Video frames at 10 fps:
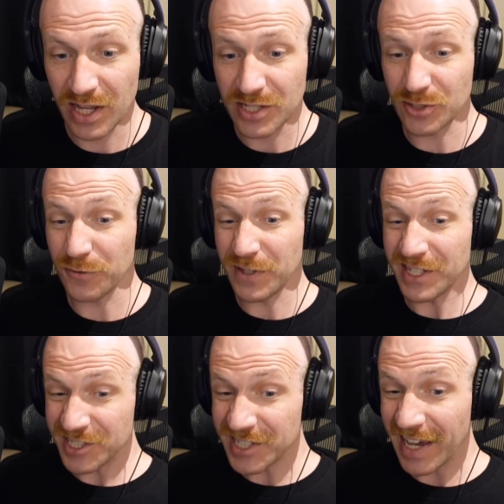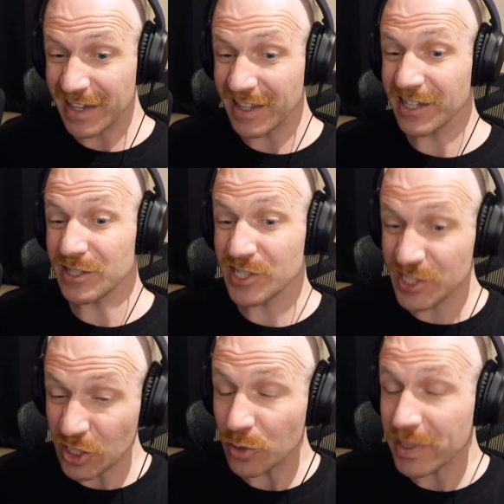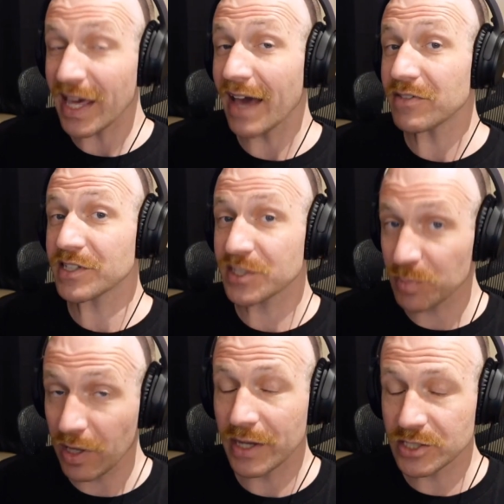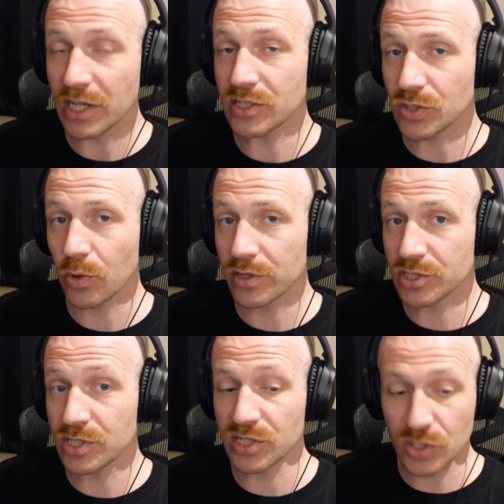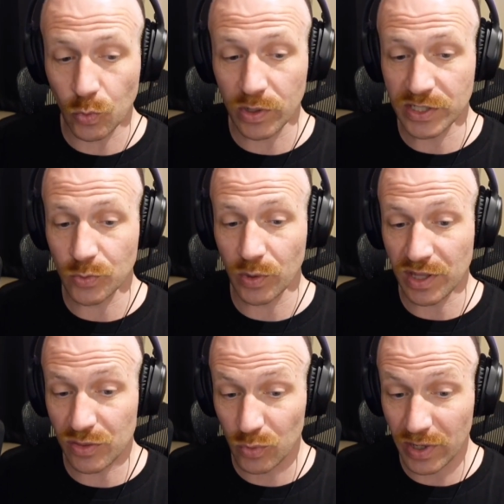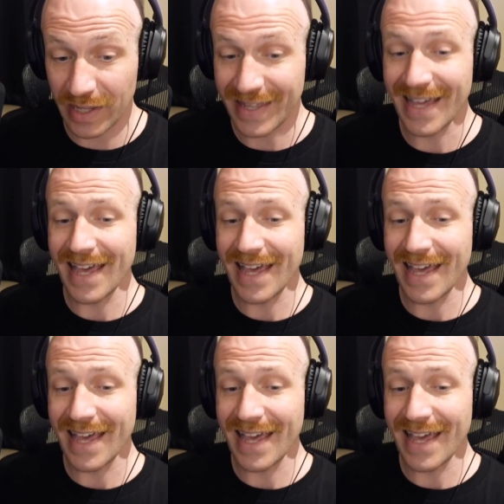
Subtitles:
So if he's saying they could still be having supply chain shortages in 2023,